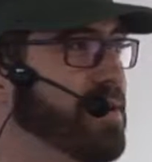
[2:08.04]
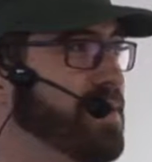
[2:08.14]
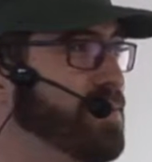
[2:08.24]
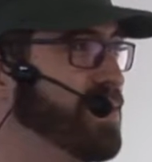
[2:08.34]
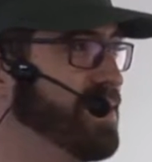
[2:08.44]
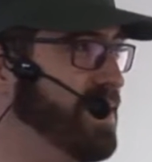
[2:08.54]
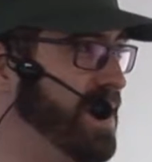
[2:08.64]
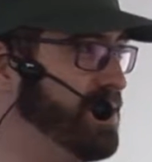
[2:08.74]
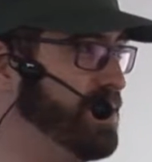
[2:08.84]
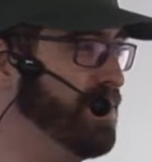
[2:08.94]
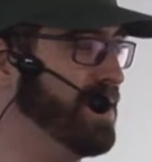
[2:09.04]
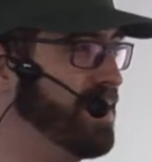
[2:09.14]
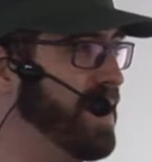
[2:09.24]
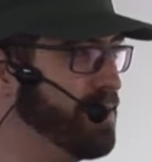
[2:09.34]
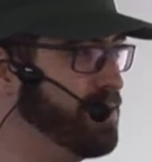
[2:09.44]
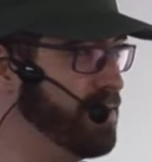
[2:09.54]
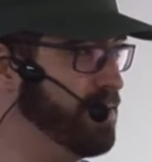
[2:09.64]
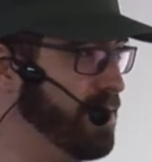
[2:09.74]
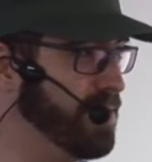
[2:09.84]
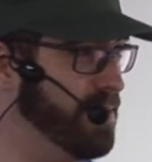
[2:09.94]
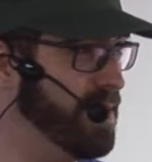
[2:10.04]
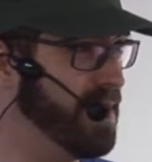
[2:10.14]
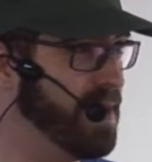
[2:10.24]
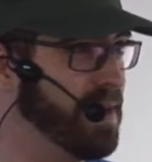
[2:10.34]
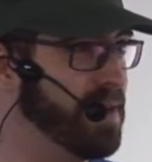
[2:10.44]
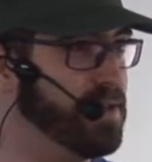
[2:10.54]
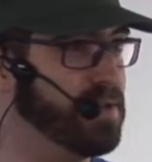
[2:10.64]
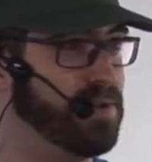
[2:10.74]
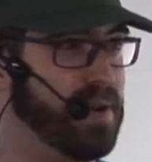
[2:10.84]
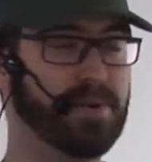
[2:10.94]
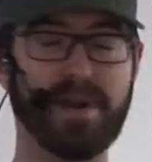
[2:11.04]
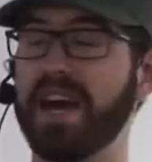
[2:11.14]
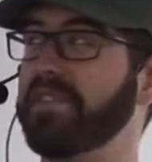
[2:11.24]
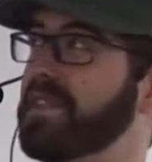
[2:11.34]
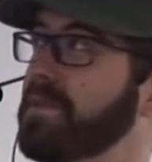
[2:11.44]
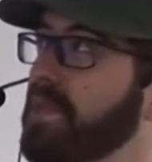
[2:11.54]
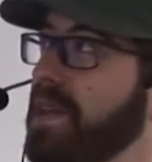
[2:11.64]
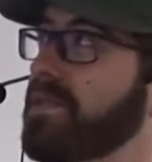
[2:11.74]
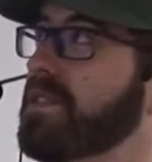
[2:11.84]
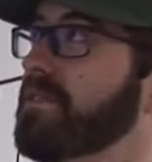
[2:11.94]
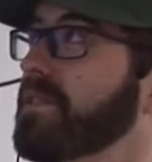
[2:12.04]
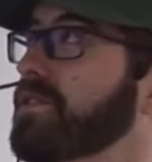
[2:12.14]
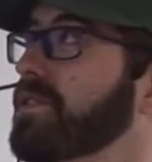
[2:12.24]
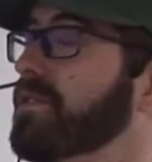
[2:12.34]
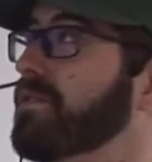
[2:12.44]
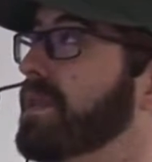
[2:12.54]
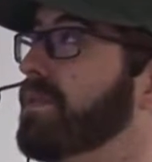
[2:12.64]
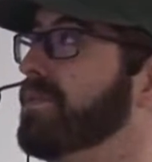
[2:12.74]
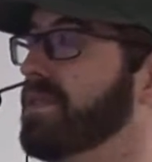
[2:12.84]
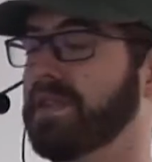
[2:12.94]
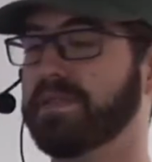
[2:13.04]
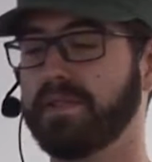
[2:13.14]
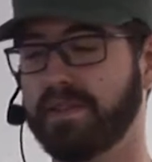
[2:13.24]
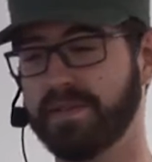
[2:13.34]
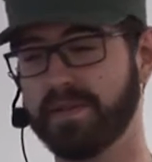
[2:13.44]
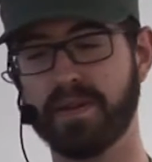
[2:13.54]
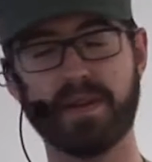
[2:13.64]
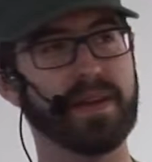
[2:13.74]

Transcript: of this presentation, what I'd like to do is to arrive at a better definition of what unit test is.